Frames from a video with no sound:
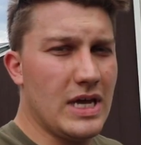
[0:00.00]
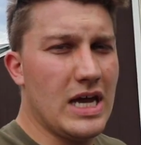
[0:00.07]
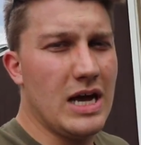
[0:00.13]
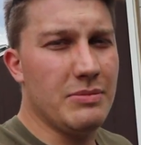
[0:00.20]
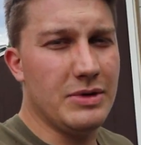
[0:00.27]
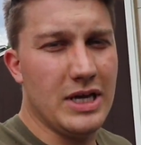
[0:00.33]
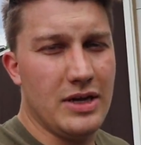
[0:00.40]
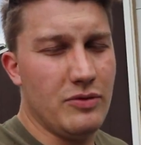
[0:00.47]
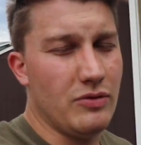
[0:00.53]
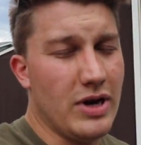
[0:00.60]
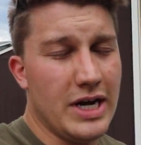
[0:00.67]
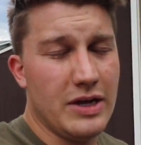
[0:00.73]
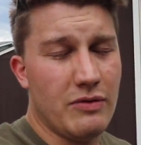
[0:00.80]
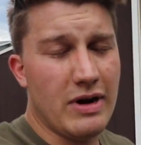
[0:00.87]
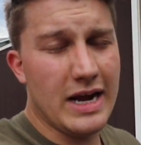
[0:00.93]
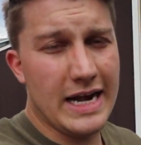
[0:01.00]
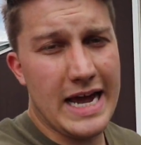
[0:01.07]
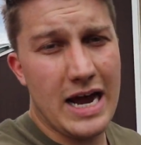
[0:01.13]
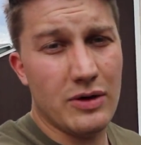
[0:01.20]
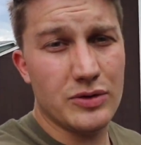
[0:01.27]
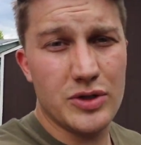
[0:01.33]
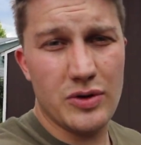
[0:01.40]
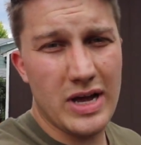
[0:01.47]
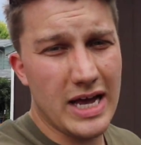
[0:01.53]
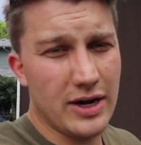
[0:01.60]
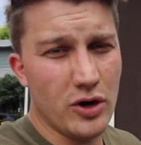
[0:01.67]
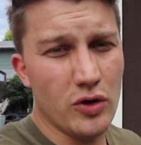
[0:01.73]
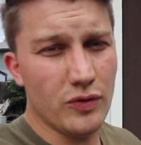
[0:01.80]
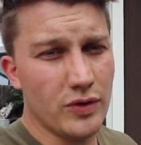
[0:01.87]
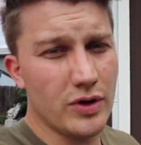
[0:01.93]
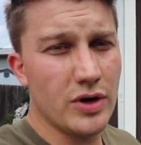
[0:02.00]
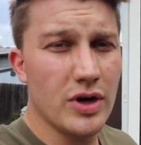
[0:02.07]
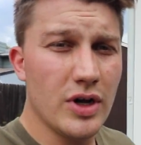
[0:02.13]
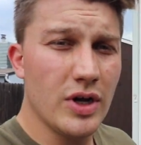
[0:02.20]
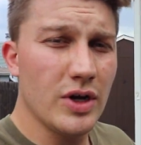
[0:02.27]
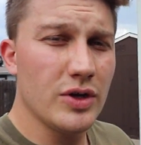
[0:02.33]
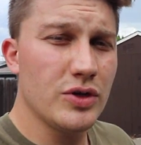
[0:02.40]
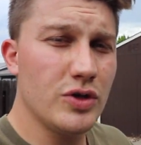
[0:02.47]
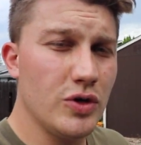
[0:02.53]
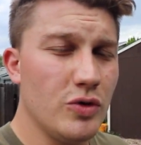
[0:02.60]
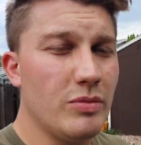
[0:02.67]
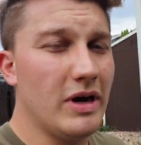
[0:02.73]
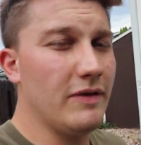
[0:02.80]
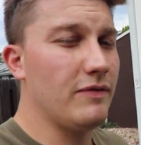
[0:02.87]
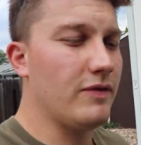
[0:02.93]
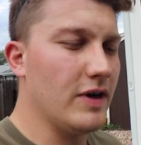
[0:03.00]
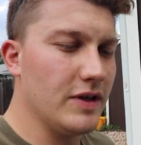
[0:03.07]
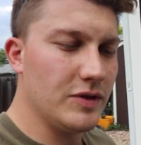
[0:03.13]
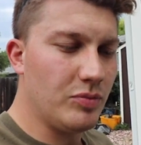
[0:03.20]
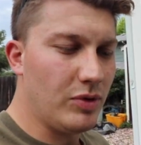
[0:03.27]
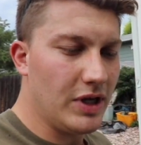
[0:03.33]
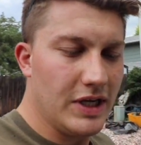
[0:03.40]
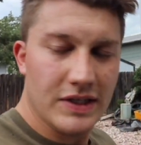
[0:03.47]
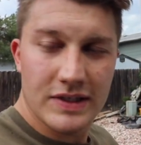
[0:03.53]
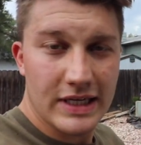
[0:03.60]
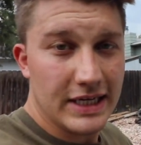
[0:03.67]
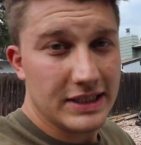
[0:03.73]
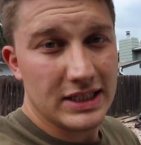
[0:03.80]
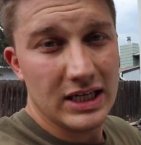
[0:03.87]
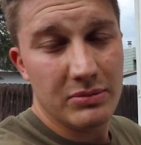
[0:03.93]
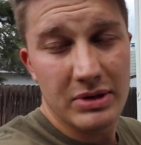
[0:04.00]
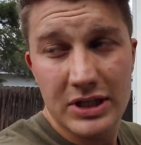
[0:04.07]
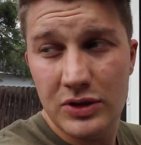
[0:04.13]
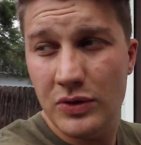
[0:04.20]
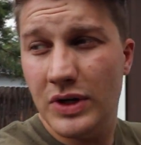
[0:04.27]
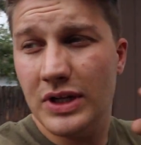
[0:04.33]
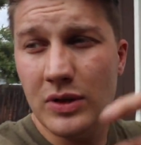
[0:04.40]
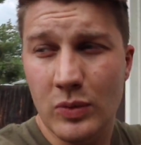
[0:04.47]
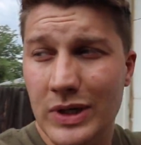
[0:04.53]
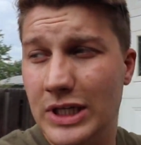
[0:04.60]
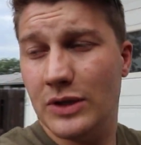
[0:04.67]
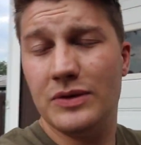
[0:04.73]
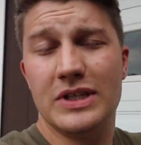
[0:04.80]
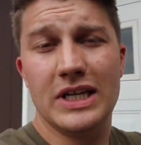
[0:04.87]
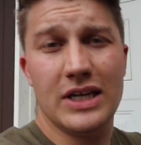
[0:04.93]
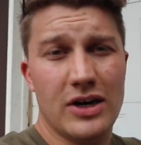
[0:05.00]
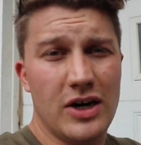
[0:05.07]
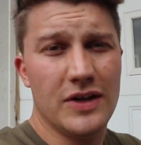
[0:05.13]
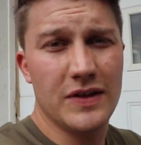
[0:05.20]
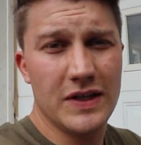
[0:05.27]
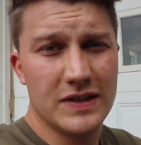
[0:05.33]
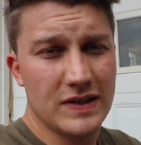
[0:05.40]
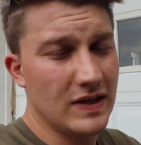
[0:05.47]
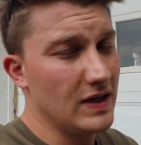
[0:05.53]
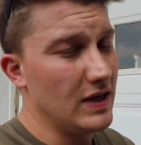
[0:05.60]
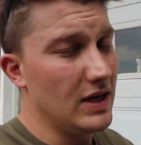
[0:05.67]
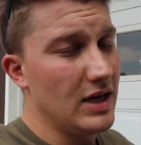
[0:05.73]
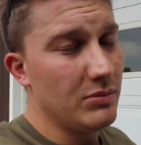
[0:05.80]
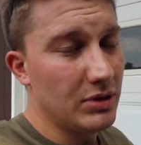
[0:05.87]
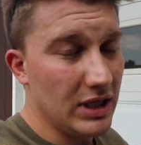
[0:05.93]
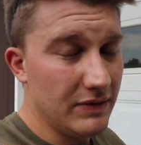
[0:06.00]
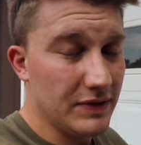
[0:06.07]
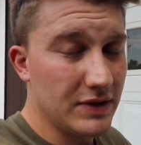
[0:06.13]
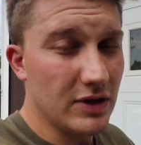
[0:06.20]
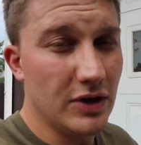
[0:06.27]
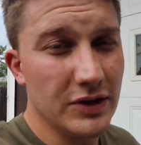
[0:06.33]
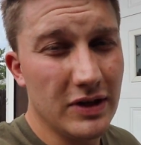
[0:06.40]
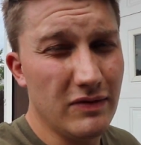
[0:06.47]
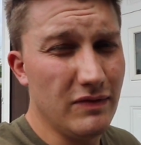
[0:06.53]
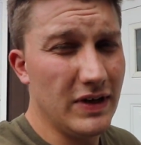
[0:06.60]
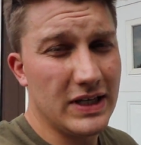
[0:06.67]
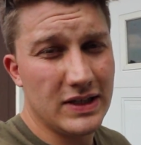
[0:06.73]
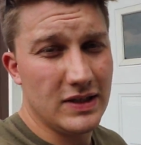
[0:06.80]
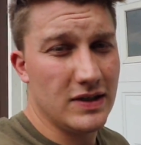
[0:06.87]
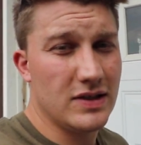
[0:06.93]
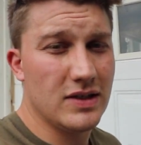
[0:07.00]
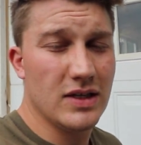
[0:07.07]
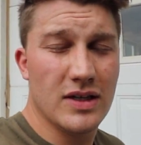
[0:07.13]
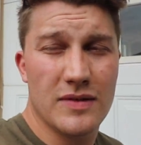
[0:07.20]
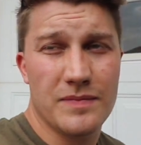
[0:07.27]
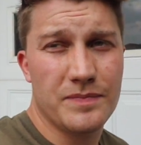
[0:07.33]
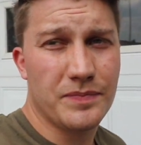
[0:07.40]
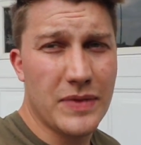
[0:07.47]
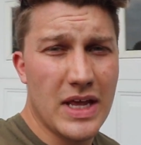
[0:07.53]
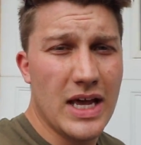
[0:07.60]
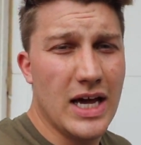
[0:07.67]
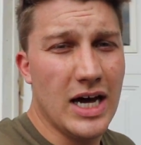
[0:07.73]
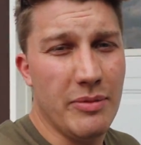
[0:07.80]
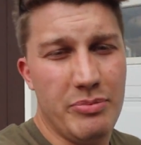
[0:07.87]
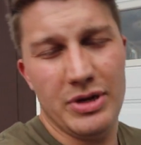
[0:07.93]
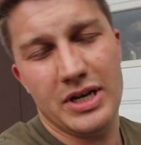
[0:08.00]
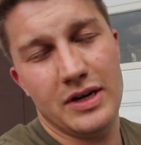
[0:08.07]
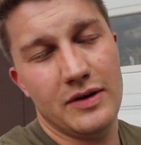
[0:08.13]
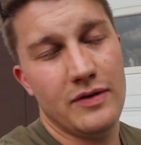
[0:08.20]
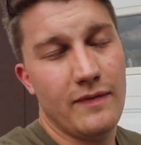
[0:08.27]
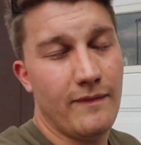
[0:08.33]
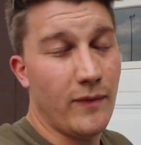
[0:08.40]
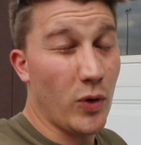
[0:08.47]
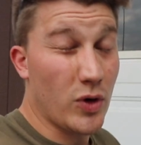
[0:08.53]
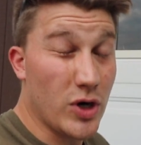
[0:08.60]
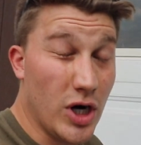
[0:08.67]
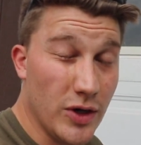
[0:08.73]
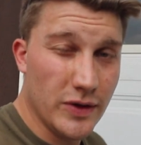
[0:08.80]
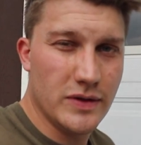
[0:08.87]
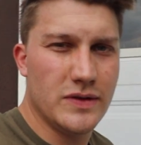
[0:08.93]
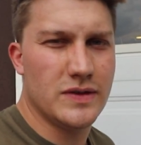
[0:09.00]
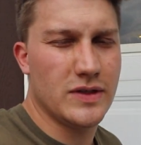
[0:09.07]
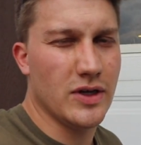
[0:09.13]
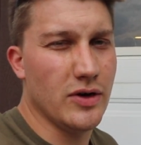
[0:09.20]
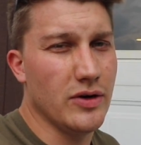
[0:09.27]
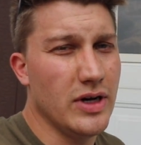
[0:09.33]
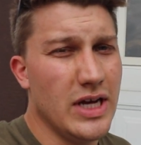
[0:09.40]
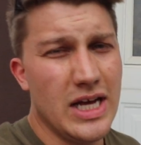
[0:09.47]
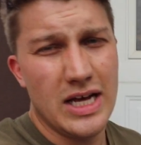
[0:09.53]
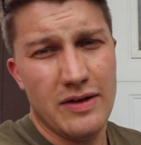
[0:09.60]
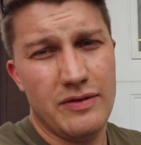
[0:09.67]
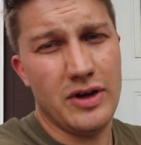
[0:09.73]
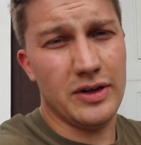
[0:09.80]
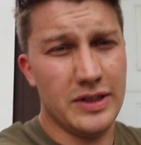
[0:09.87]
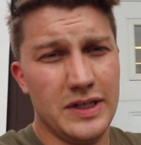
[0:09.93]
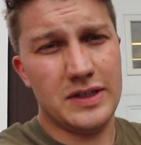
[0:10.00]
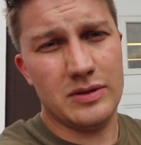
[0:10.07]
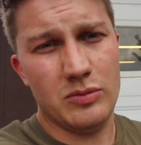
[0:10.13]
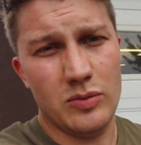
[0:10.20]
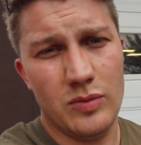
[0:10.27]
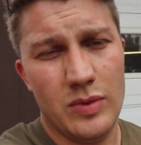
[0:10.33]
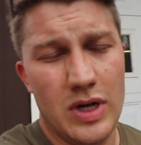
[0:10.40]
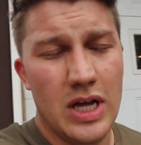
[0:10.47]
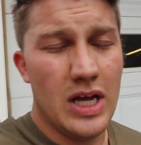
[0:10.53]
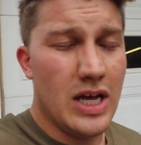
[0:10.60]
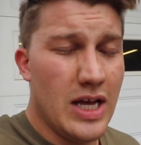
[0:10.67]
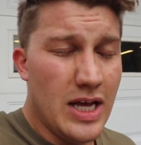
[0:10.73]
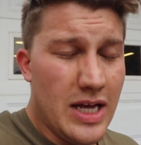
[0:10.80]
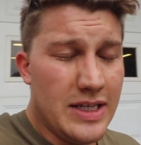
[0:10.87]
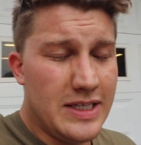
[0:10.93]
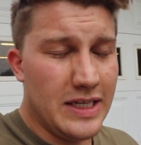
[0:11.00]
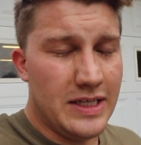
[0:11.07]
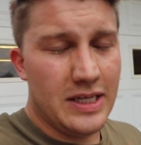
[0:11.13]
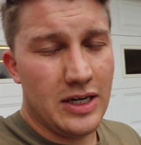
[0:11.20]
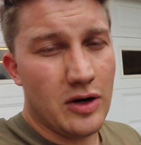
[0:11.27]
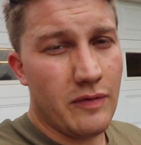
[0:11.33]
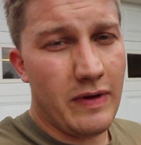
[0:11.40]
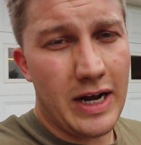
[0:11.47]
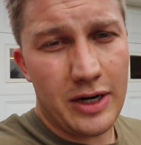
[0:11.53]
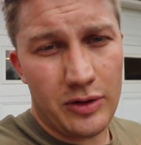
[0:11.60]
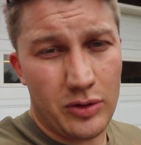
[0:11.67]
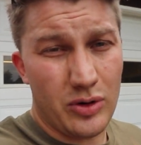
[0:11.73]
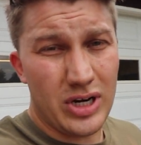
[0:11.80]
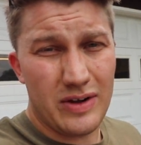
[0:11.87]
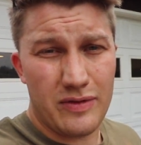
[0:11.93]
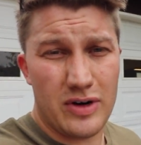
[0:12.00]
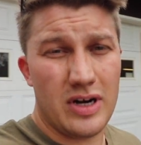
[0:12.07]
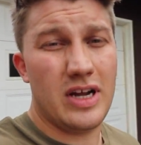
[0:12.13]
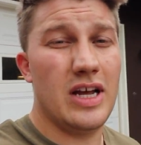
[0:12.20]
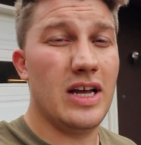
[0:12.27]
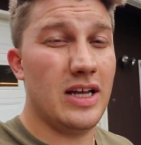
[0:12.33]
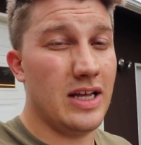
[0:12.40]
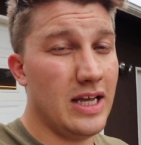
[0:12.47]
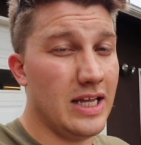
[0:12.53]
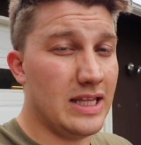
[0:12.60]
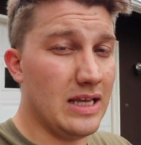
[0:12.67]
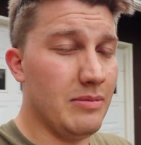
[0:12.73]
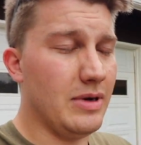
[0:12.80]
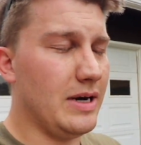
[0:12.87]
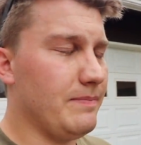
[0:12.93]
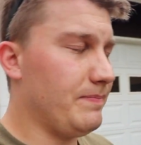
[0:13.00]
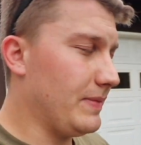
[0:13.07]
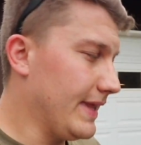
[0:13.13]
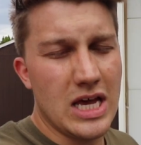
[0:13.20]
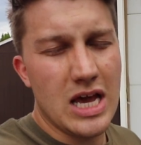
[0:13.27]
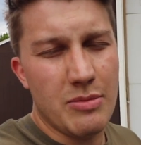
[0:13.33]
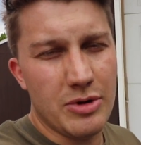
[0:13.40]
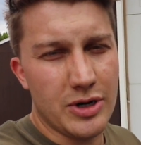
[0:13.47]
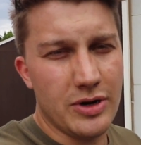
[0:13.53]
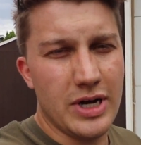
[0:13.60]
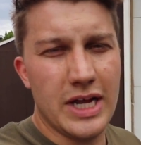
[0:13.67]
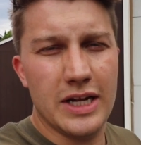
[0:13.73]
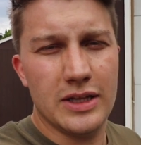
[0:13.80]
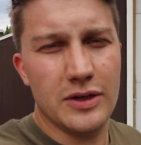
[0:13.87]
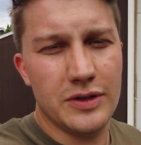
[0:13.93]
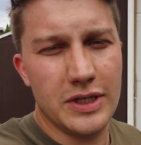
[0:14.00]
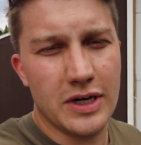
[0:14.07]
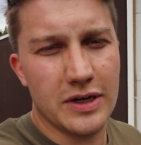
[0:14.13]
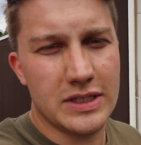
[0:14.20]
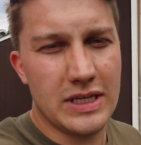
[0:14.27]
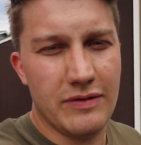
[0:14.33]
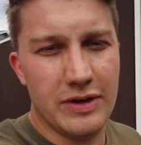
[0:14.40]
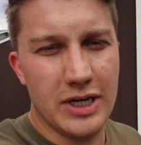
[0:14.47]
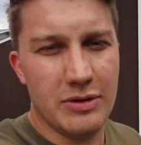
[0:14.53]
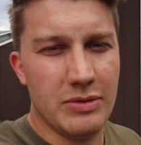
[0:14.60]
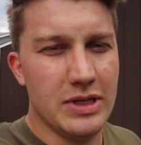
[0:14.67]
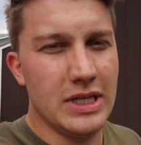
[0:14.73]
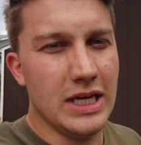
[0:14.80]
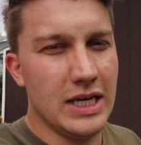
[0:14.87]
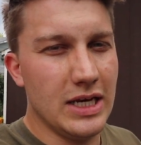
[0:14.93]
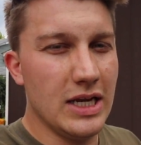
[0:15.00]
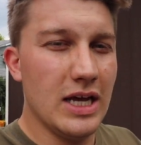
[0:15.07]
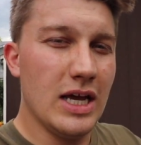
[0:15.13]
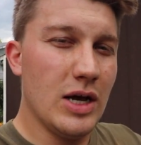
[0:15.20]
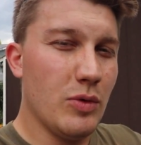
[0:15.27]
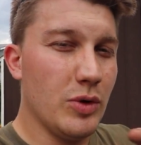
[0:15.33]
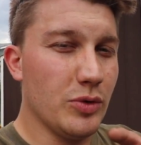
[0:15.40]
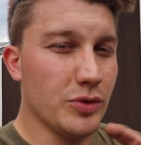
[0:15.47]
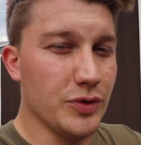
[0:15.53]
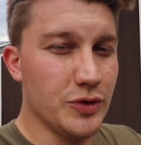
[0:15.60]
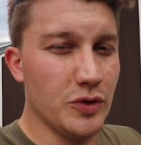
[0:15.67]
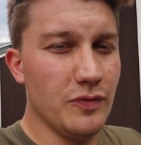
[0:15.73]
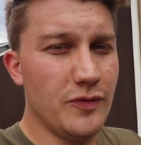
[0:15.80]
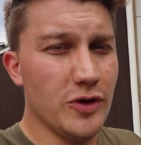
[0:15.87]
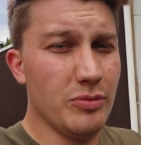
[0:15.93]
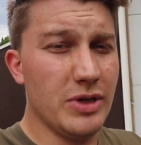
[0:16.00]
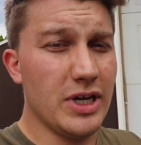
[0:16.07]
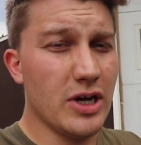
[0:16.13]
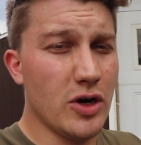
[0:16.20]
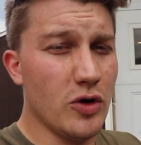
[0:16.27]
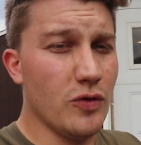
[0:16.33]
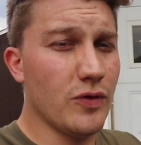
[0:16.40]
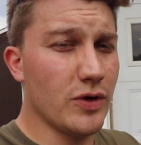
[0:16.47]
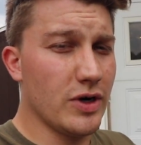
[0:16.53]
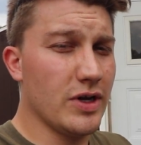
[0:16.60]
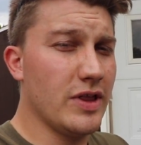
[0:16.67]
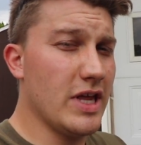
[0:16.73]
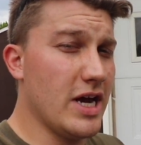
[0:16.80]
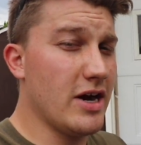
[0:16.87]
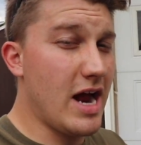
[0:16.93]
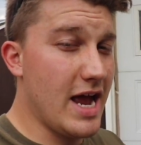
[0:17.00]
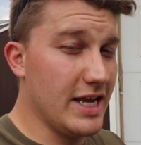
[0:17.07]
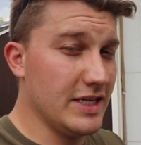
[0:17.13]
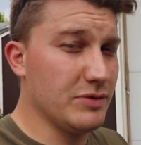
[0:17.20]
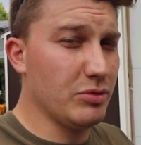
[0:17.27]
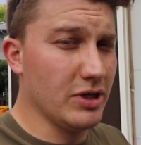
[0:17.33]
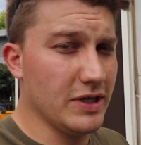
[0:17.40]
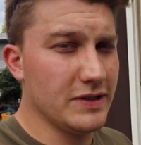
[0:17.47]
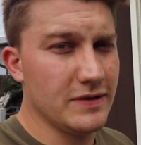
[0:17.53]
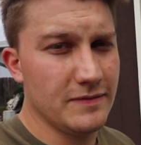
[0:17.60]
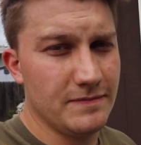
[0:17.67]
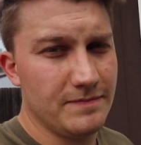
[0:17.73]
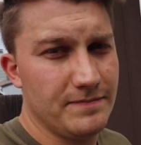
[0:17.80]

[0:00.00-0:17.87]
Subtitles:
I'm getting ready right now to head over to my friend's place that is going to be doing the window tint on this. I believe it's called Invictus up in Fort Collins, so if y'all need some tinting or vinyl or whatever, hit them up. I'm gonna go ahead and load the RX-7 up, and then we will resume filming over there at his place.